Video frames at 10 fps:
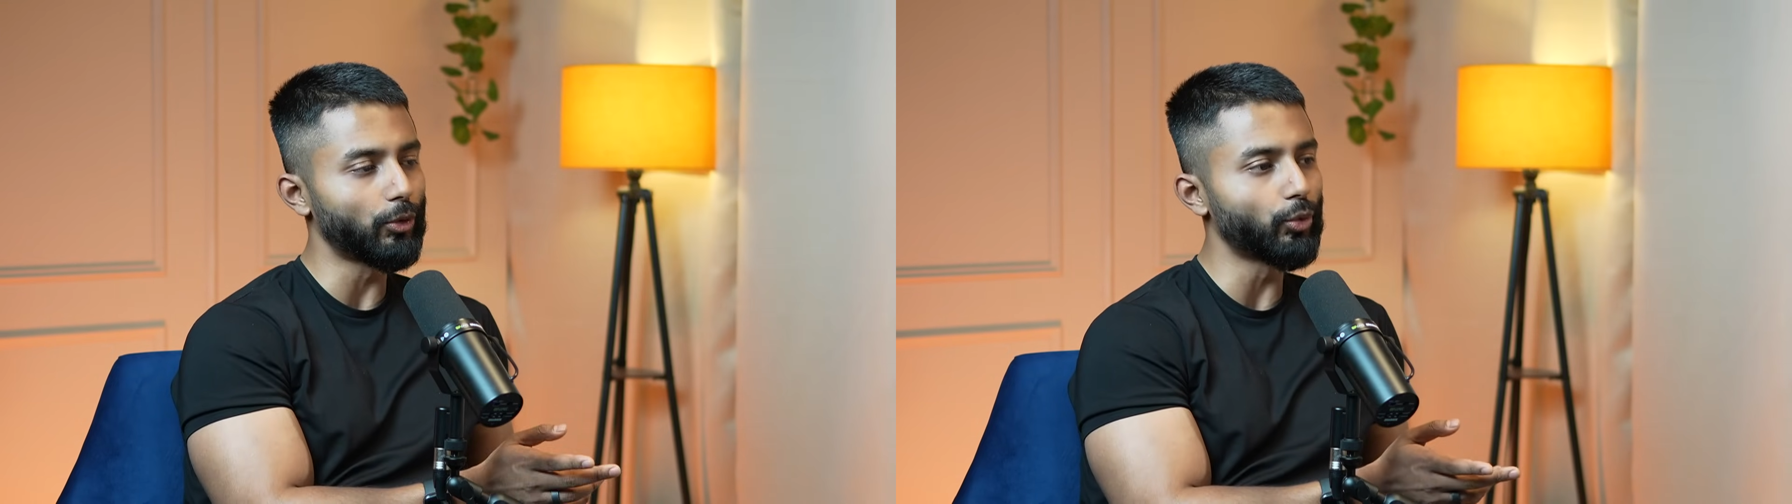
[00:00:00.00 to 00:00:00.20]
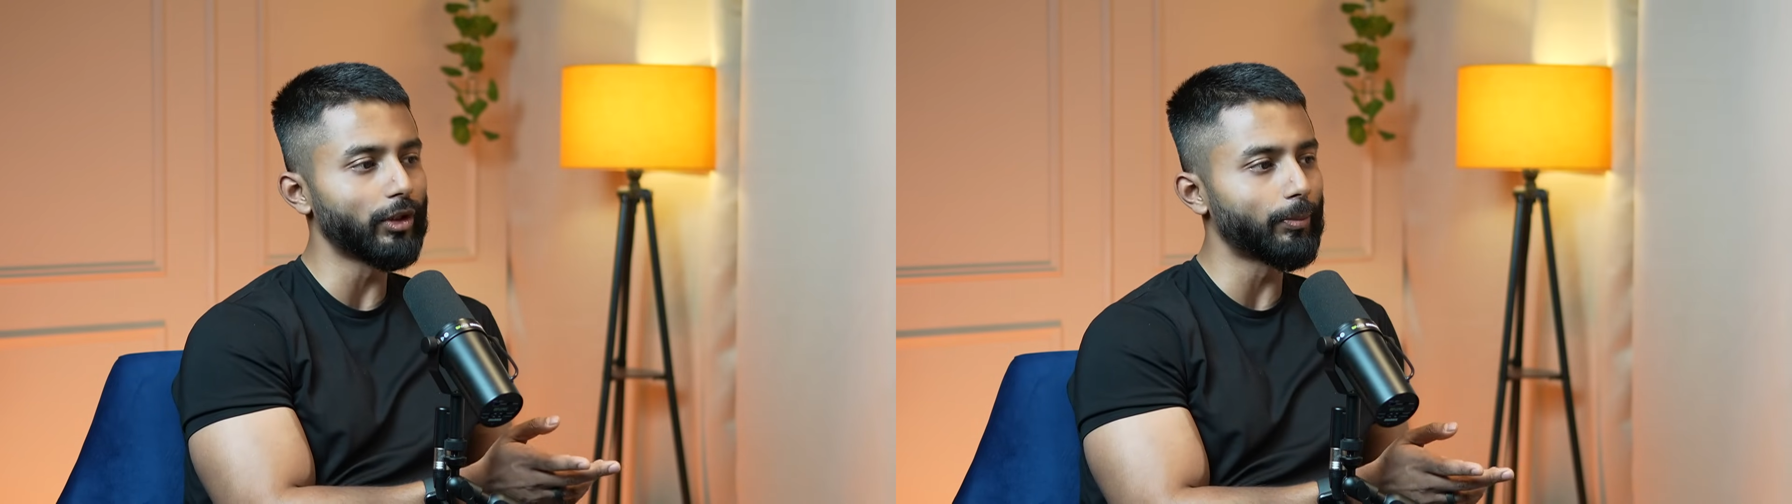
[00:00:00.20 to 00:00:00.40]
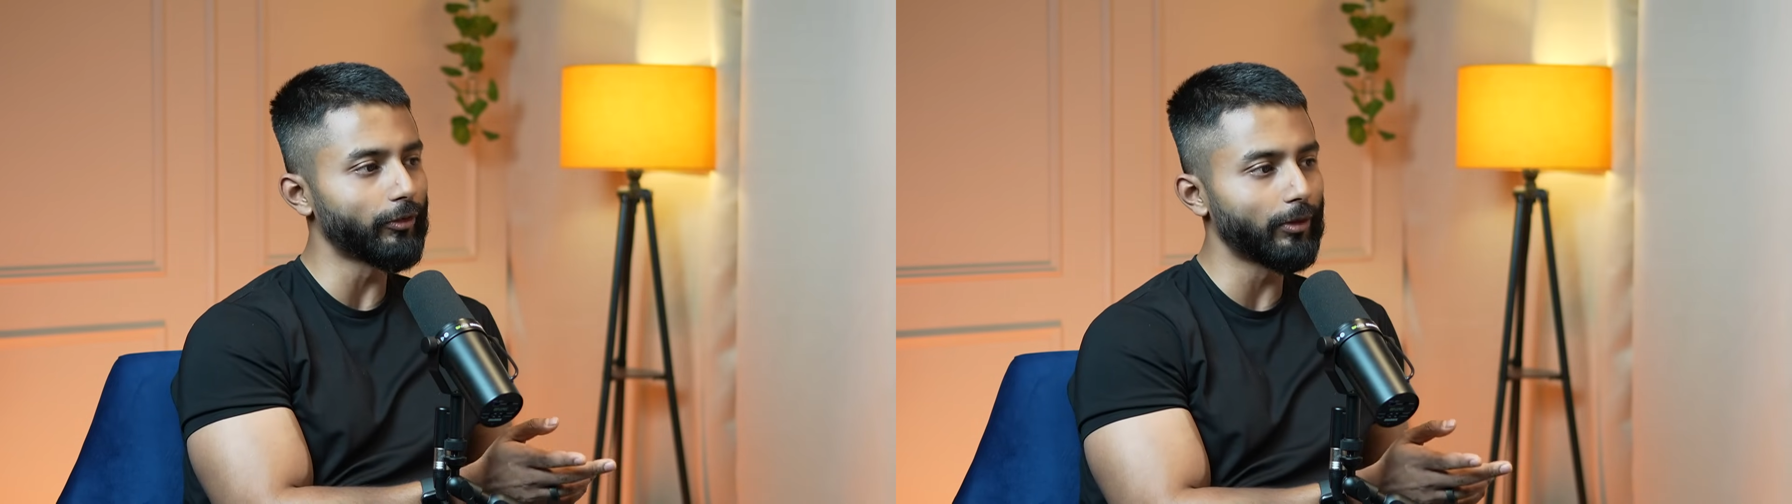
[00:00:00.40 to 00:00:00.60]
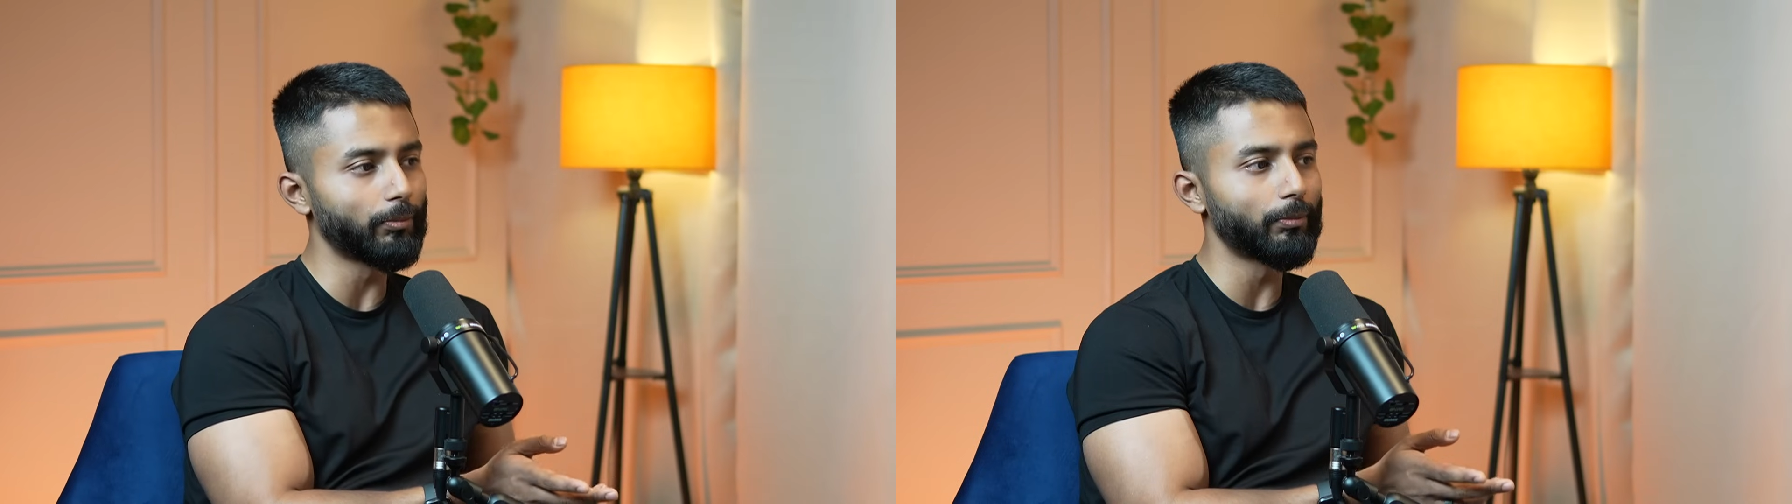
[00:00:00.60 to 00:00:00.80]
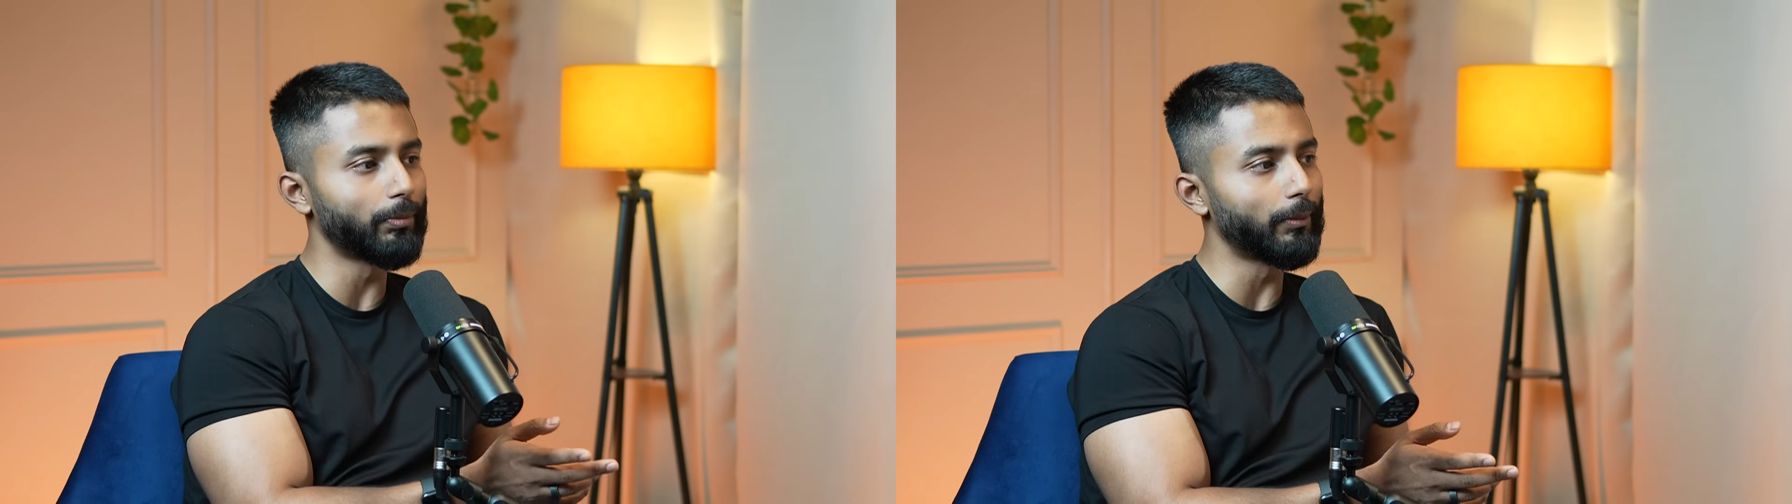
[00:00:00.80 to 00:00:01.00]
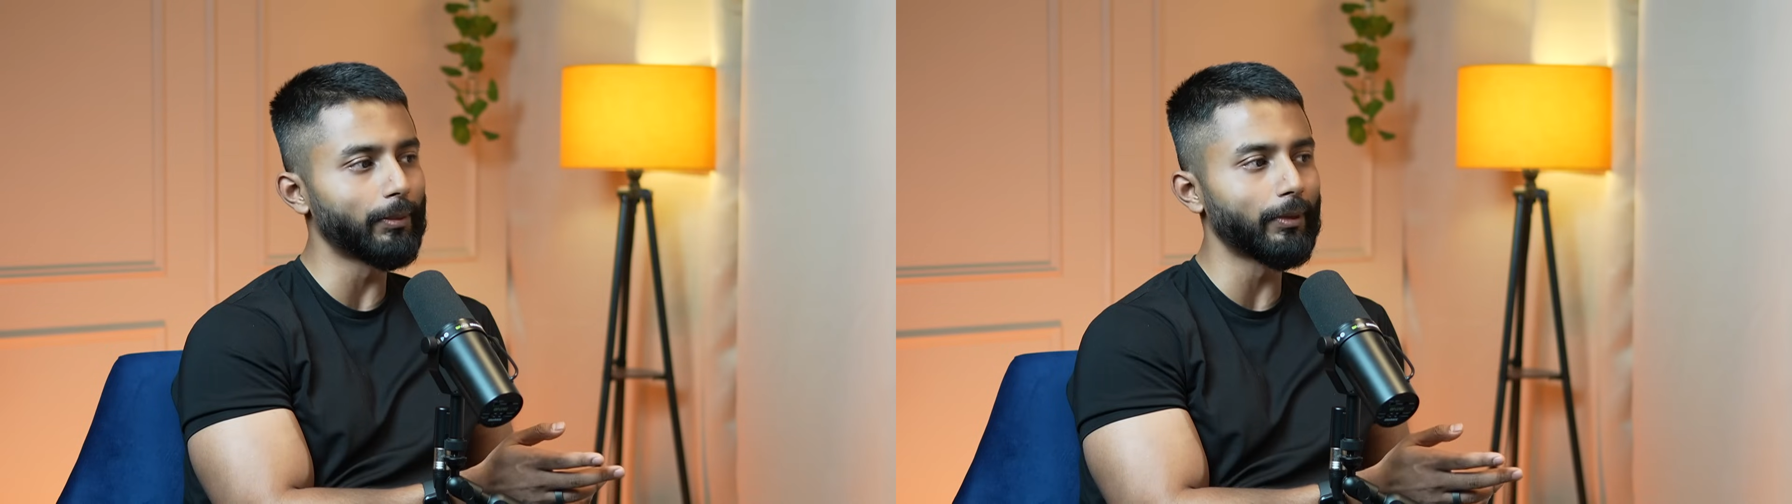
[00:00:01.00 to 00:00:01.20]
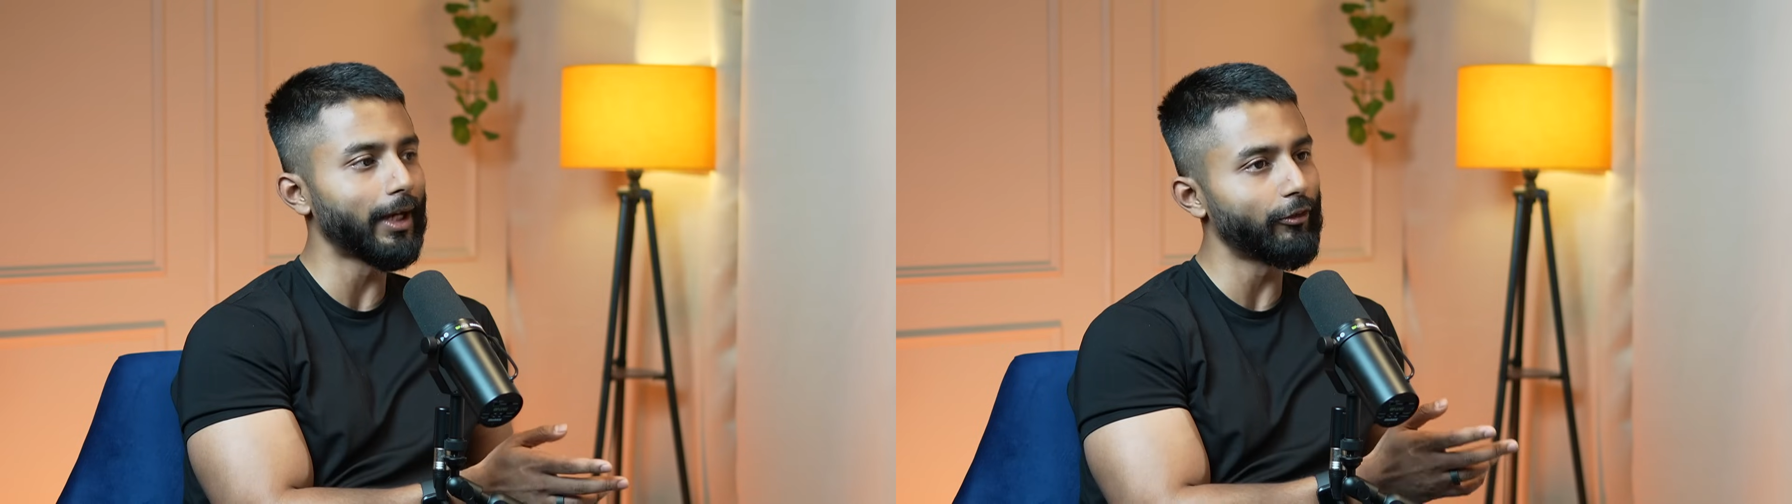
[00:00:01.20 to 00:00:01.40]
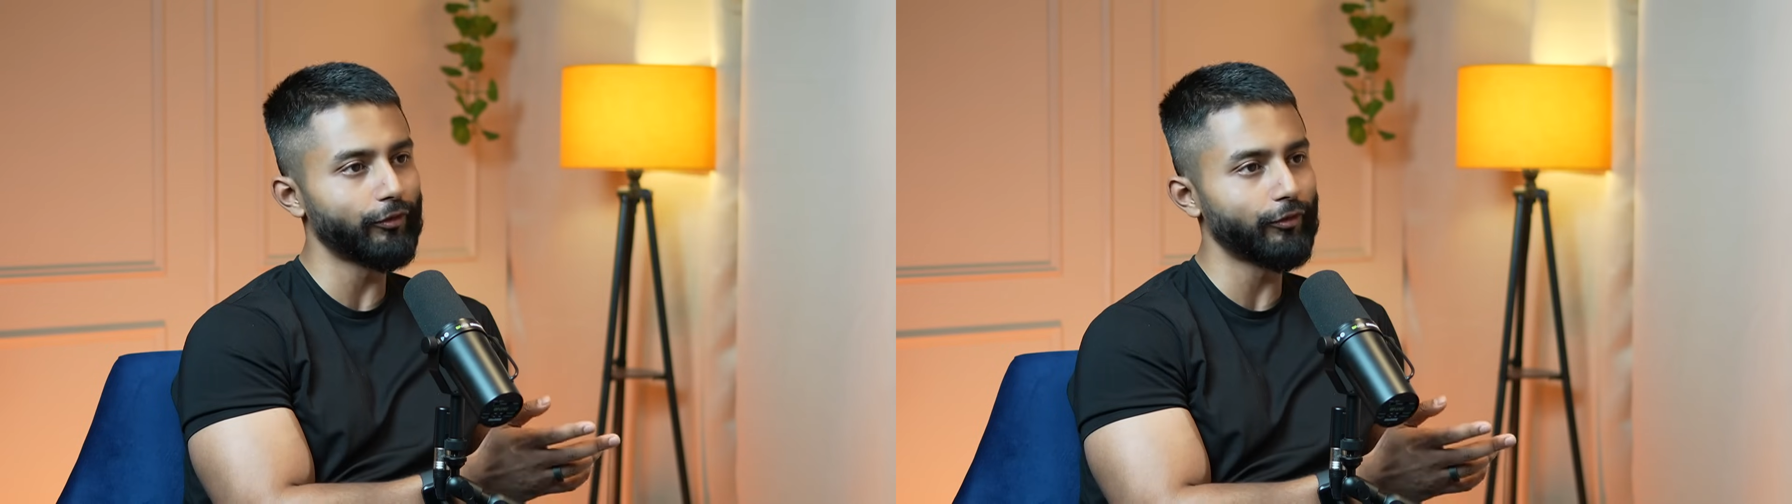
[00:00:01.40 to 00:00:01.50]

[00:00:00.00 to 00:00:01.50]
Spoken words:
2-3% people have